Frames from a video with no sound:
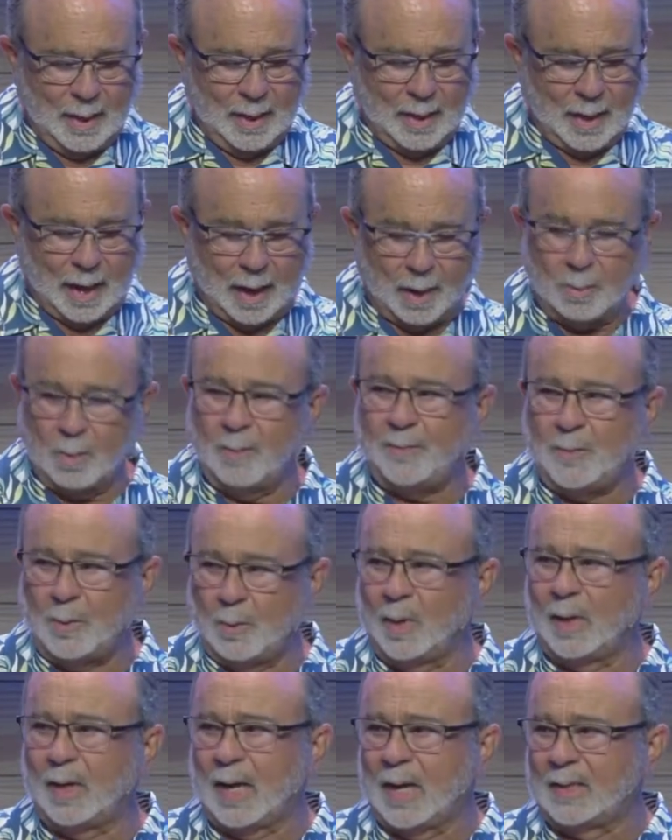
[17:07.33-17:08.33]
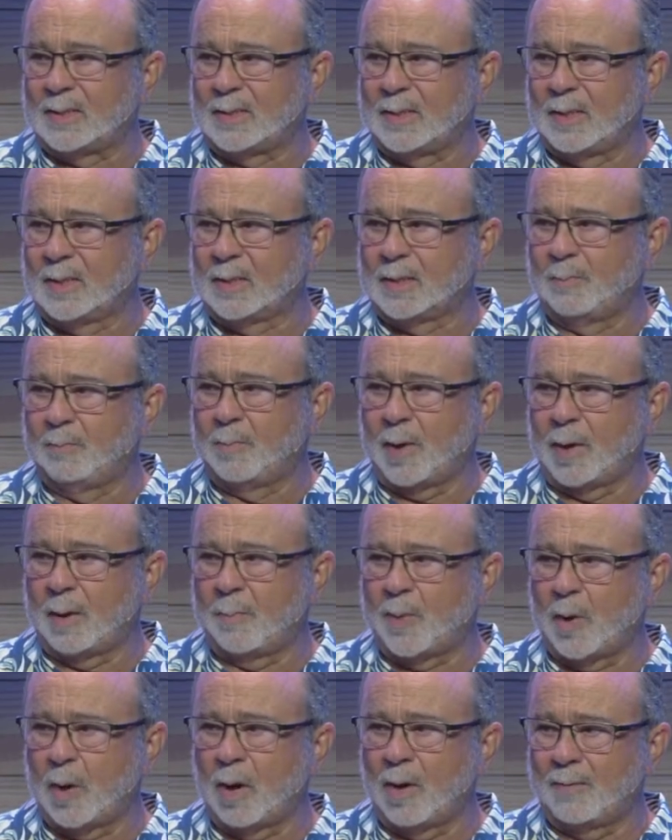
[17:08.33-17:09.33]
I don't know if you realize this, but
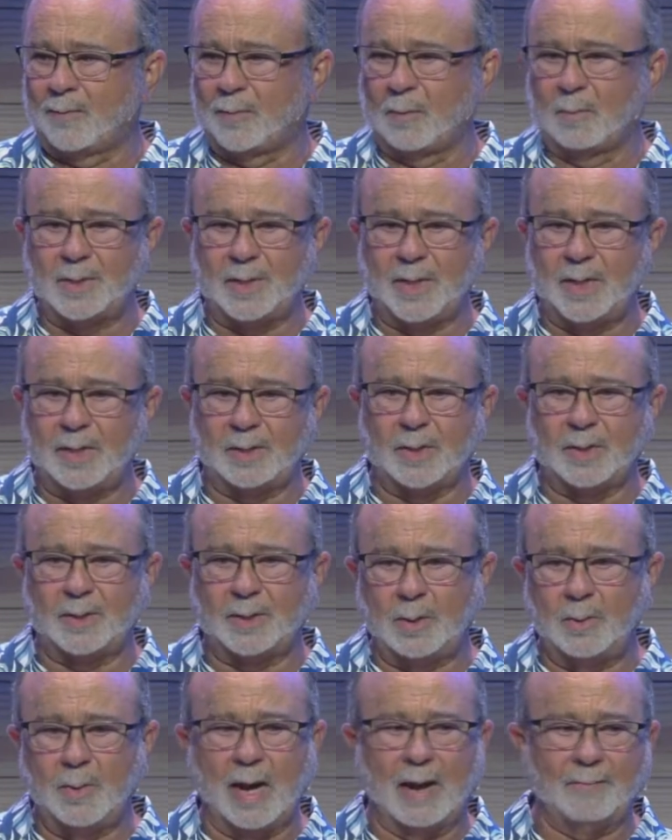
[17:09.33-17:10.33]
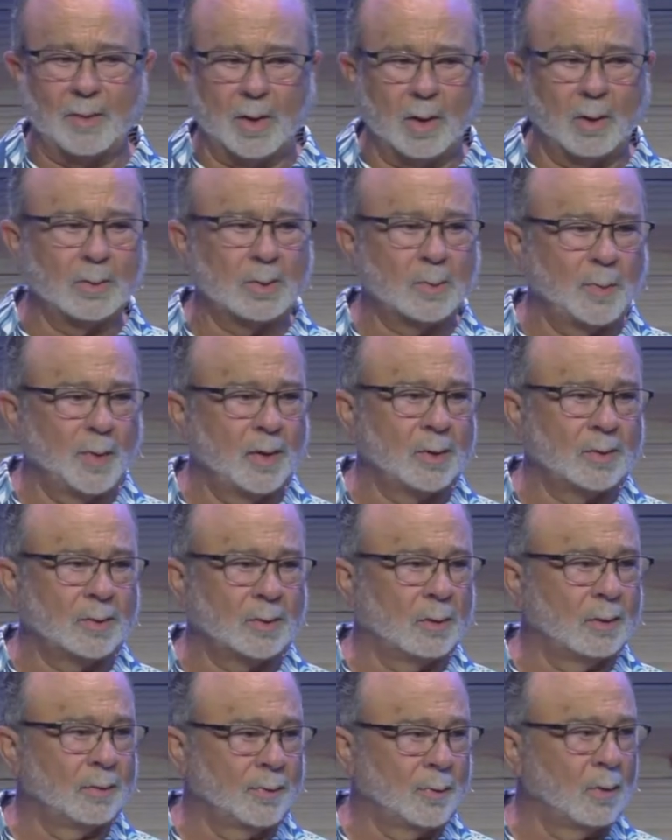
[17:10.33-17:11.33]
apart from Jesus, you have no
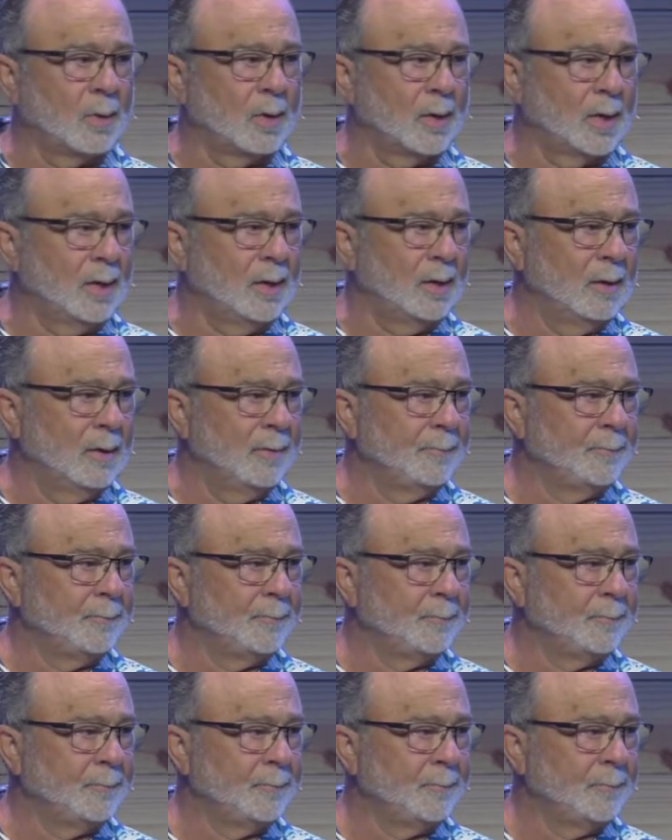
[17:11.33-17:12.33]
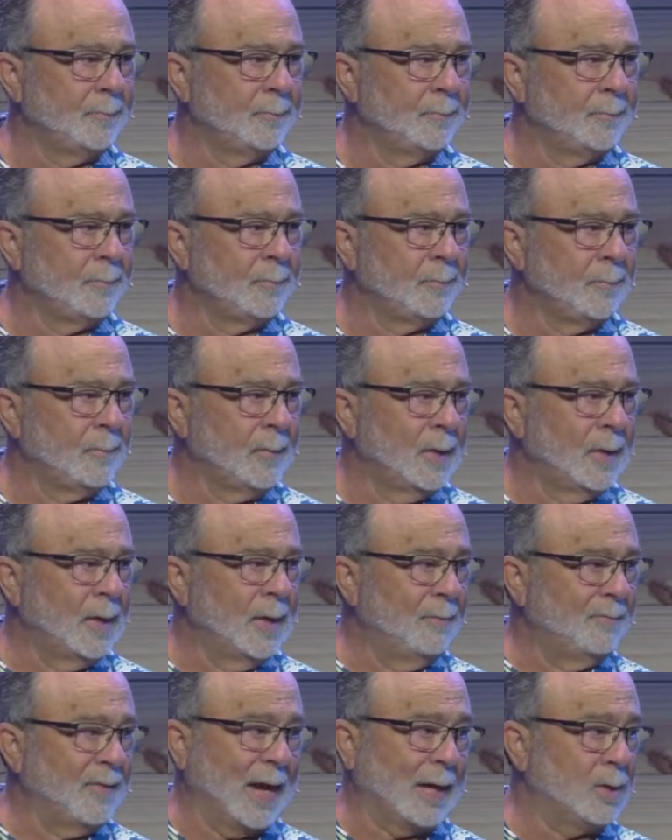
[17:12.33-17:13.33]
spiritual authority.
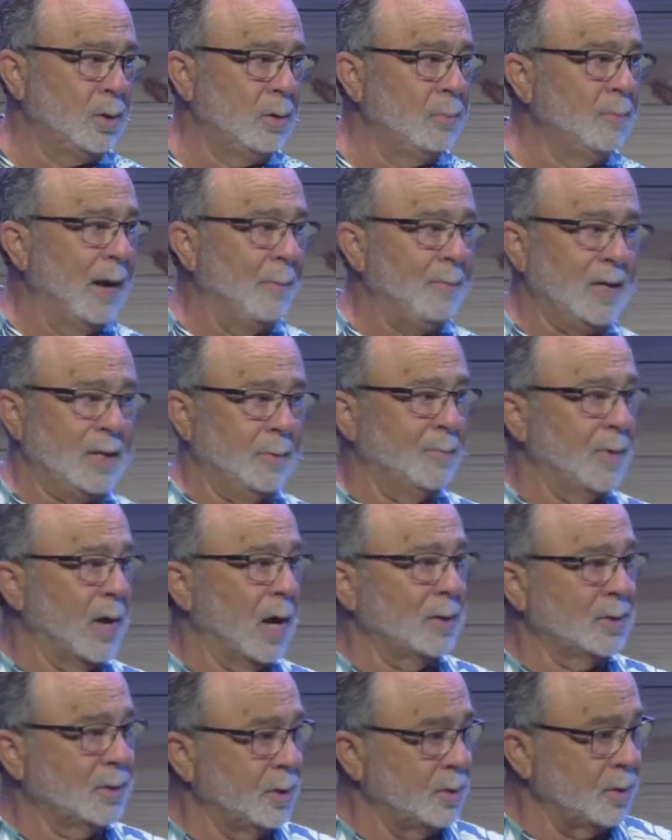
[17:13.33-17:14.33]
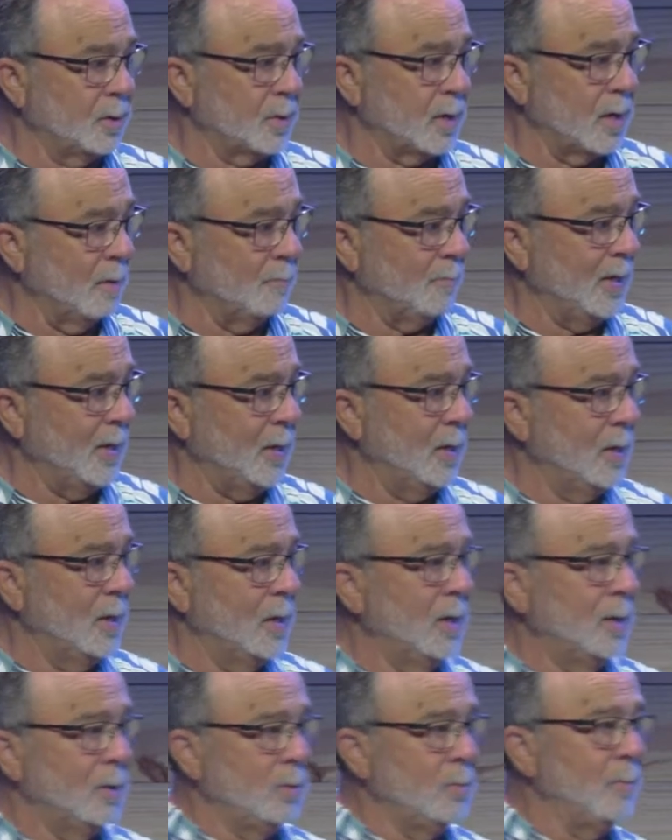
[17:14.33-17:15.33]
In fact, you may be the boss at your company.
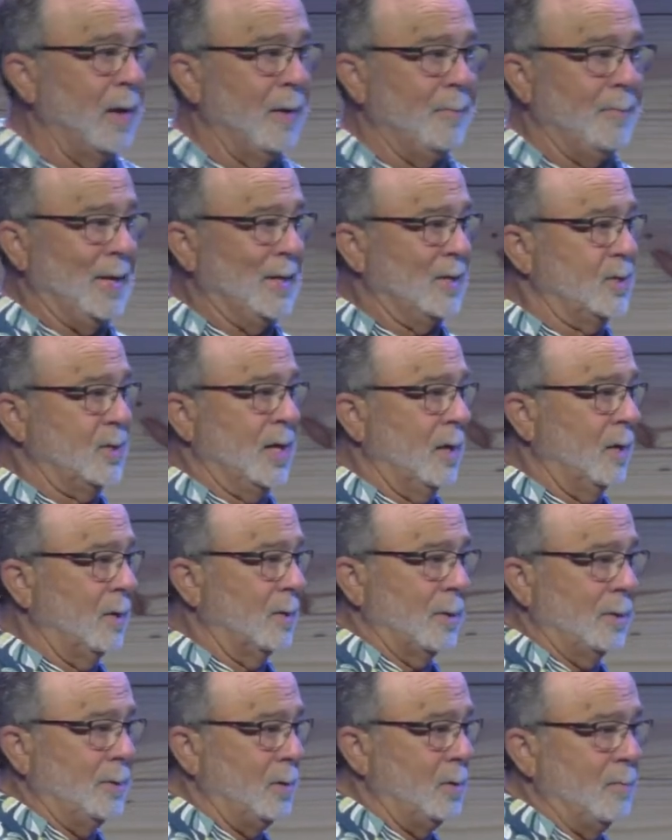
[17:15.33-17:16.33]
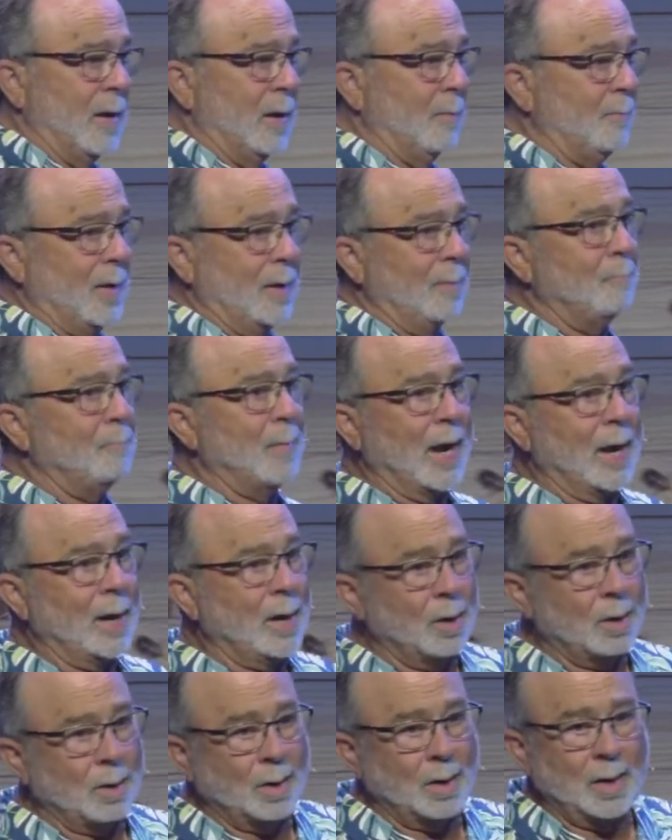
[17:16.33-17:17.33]
You may be a senator. You may be a
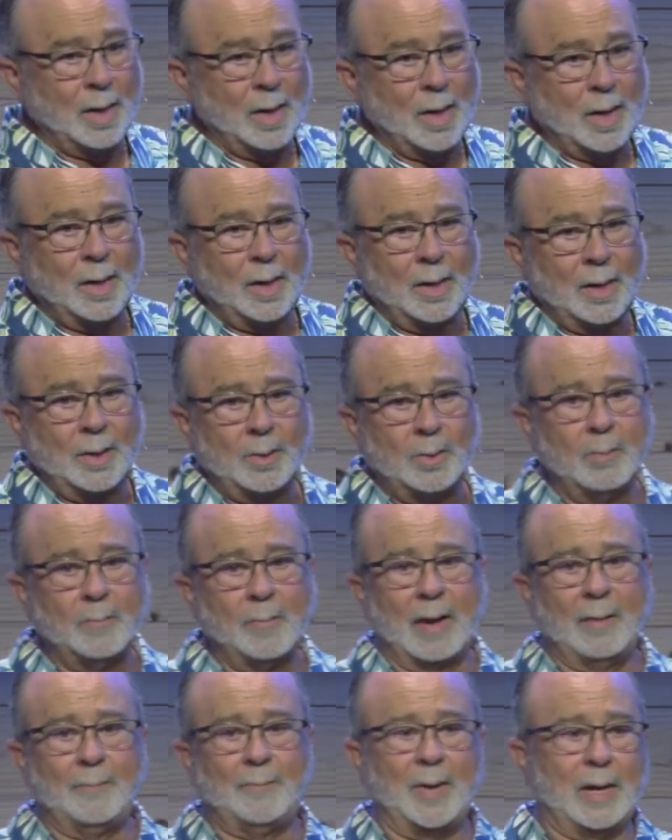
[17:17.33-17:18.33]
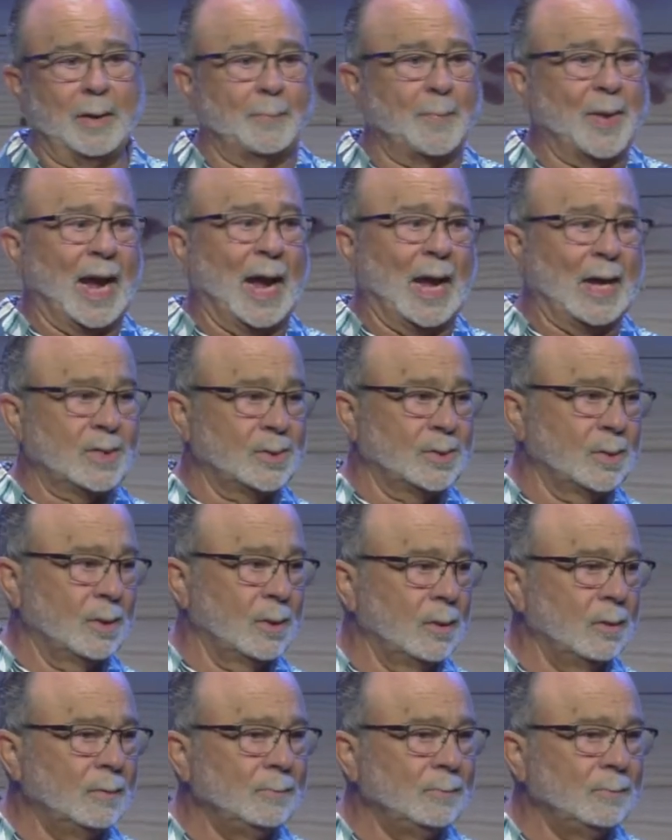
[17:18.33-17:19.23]
mayor. You may be a pastor.